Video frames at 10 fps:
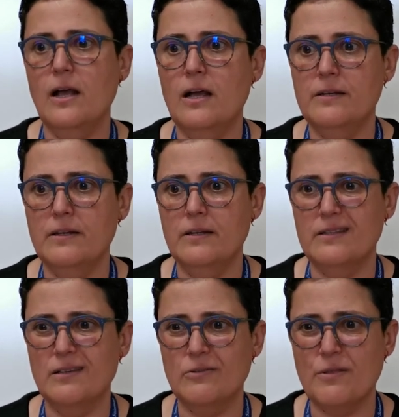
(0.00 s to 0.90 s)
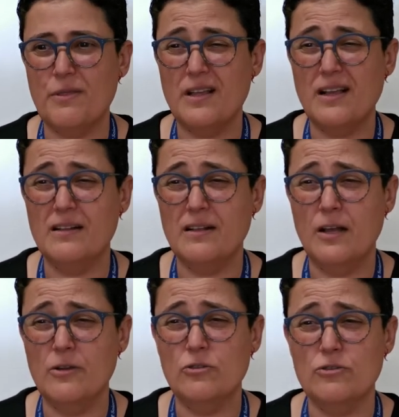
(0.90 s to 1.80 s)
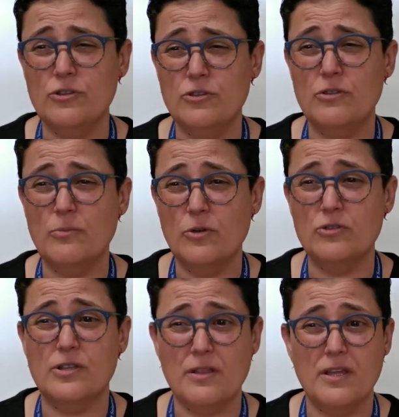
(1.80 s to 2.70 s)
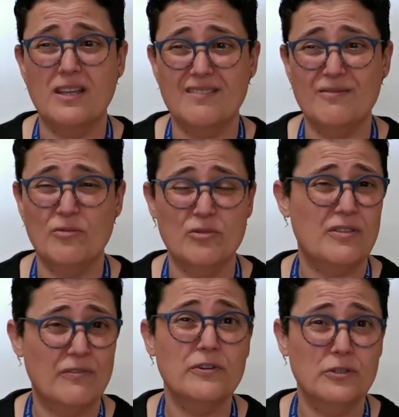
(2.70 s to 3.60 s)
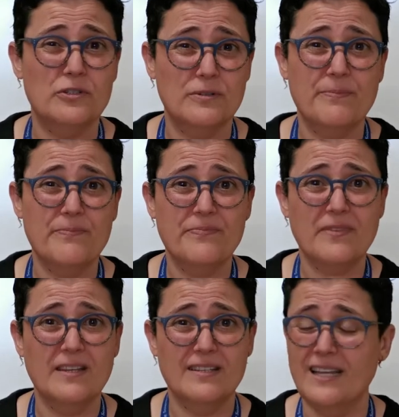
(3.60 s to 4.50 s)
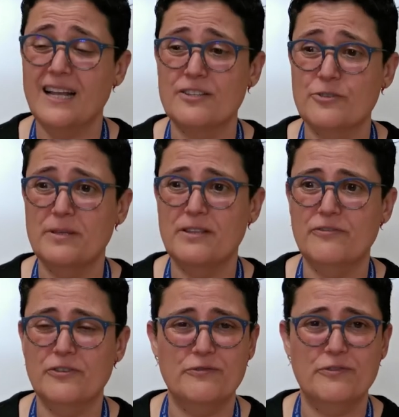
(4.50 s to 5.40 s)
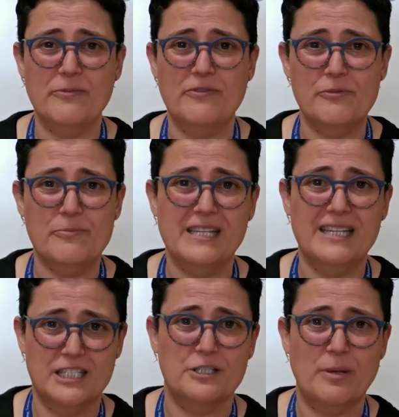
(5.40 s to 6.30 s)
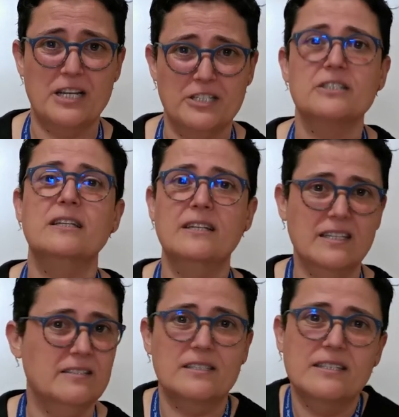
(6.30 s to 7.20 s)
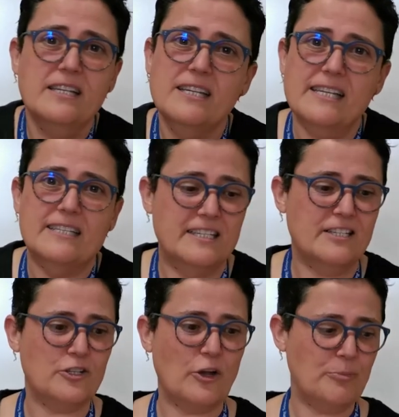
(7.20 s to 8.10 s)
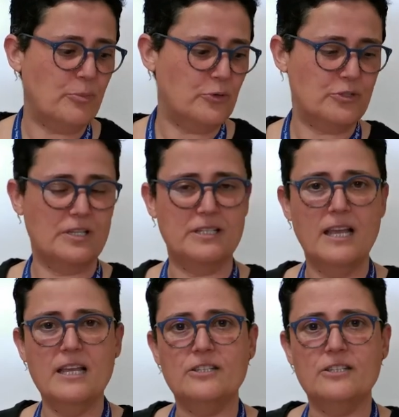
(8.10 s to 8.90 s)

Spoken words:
And the thing I also enjoyed the most, I think, it was the food. It has to be the food for me as a Spanish, is so important.